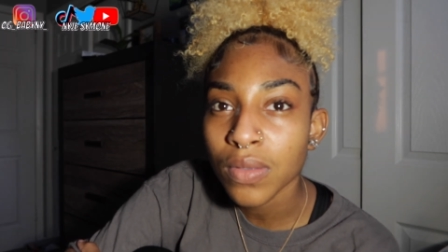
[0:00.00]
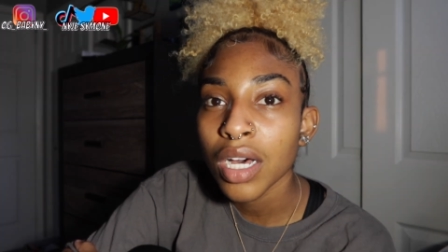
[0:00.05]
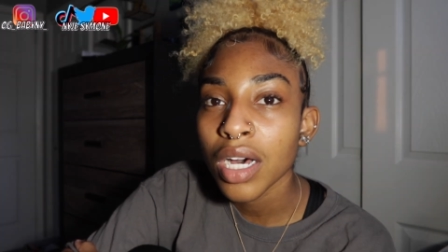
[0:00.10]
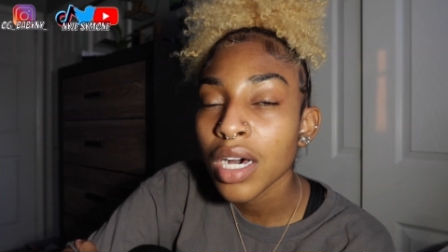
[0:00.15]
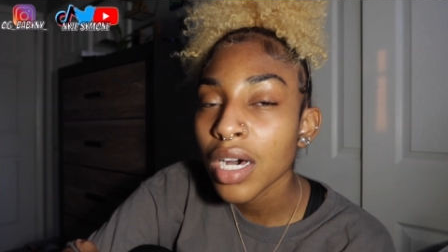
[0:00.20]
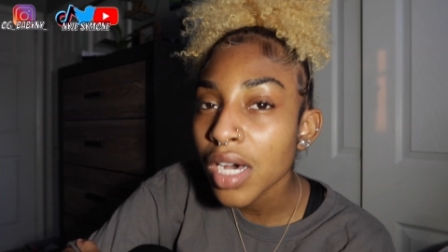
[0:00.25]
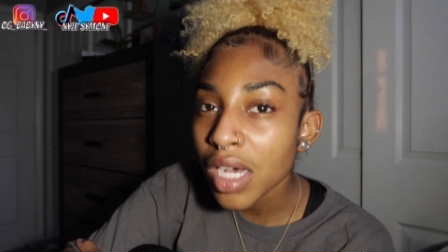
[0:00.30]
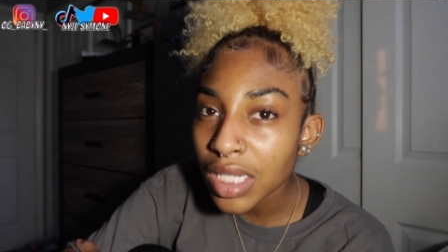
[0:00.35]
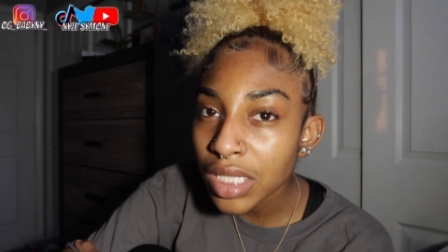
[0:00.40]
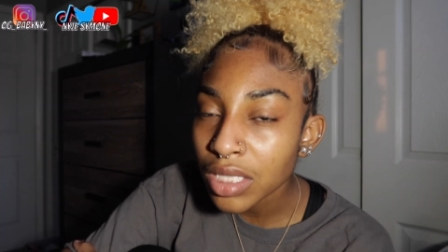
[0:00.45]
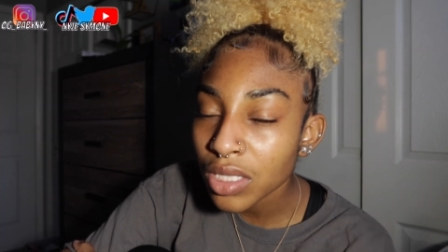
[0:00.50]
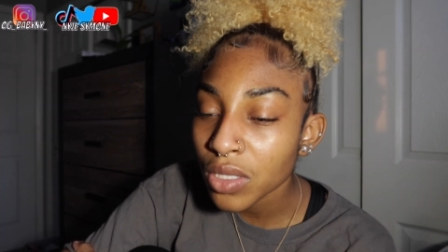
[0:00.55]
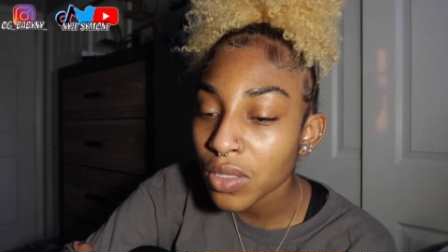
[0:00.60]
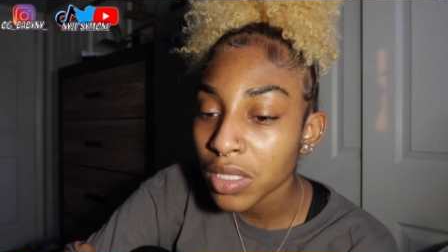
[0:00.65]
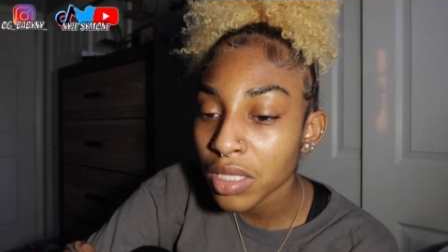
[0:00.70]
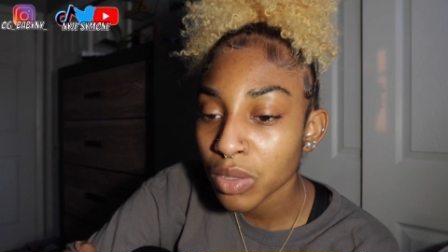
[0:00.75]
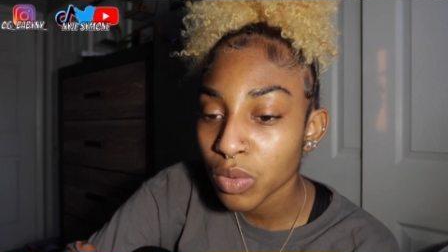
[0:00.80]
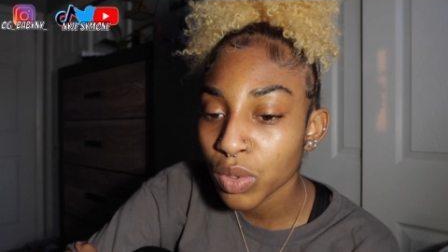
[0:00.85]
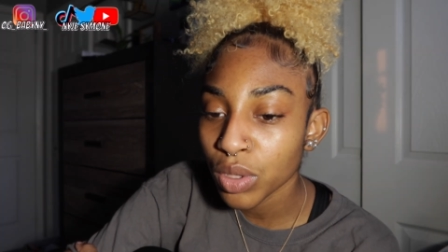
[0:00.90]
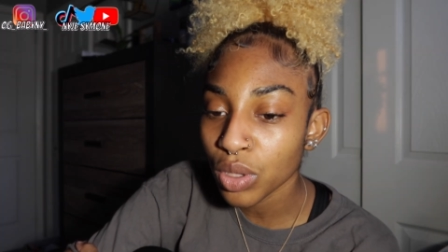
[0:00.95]
A hustle
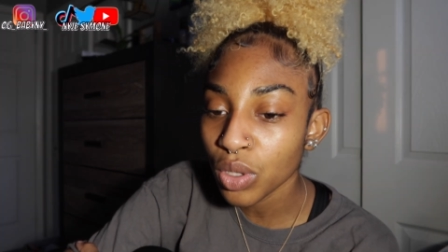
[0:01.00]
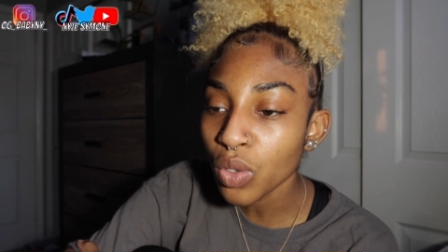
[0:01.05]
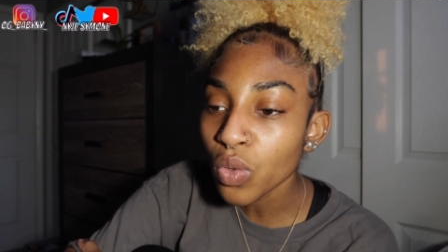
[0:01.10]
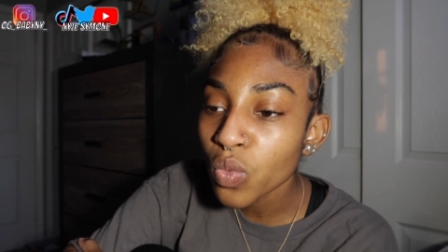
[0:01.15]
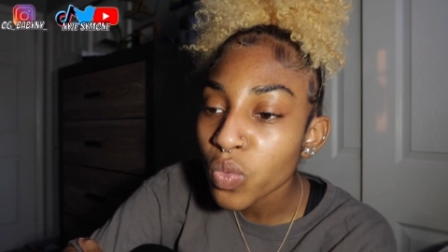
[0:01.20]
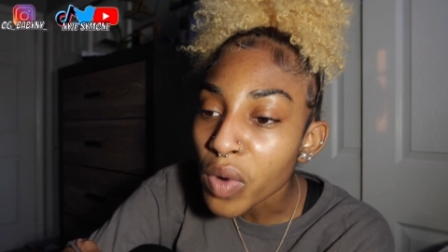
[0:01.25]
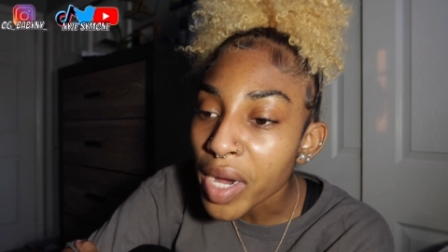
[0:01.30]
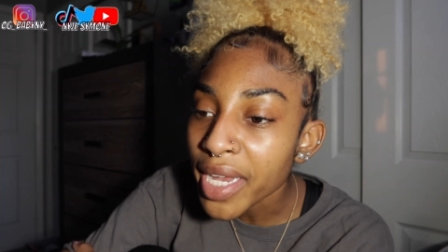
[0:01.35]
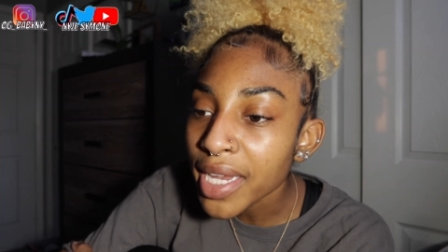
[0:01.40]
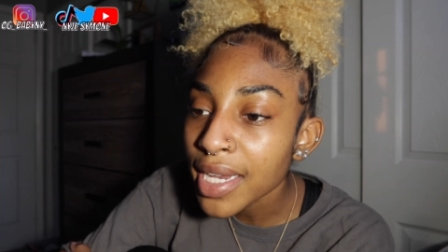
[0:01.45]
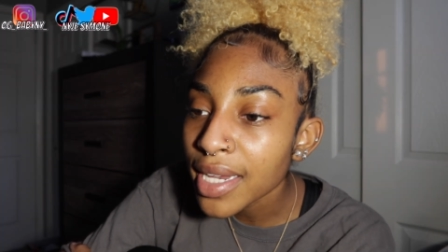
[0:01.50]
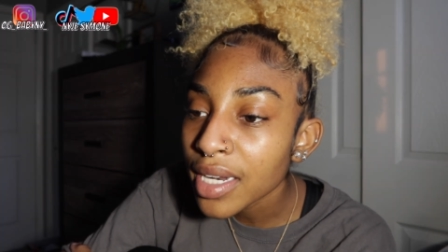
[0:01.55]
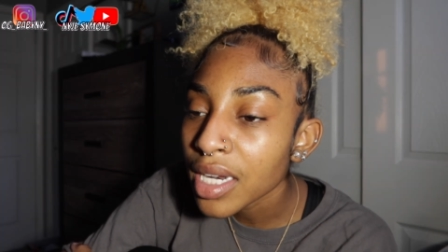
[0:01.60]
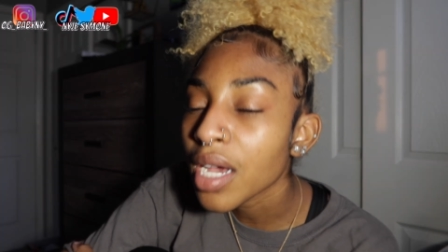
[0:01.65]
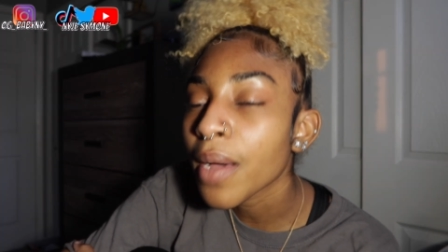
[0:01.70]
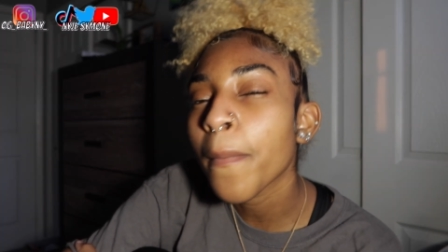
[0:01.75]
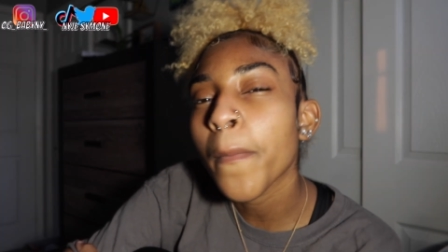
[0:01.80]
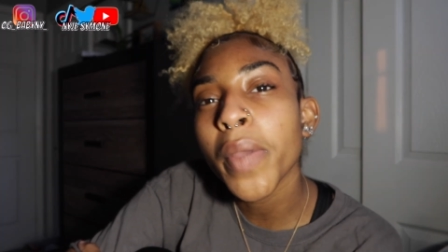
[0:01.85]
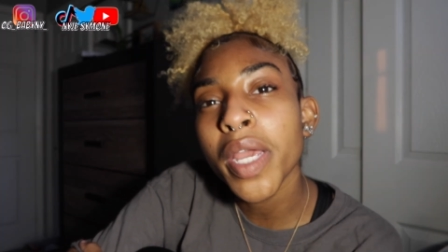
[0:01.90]
is when you waking up